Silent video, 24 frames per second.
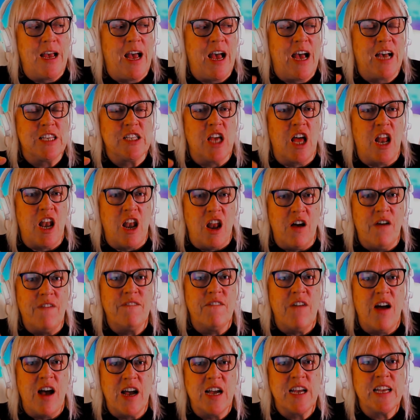It's a long
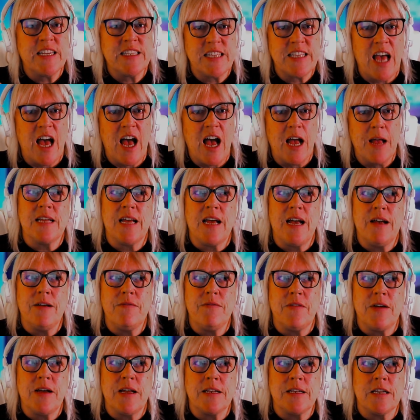fucking time. I've
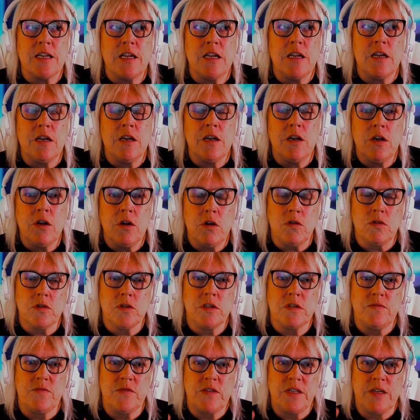had lots
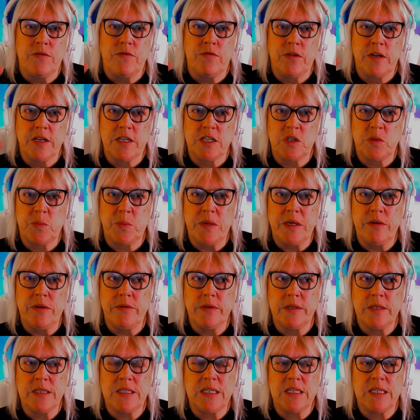of different
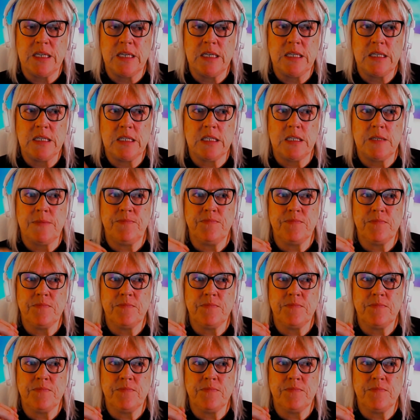experiences.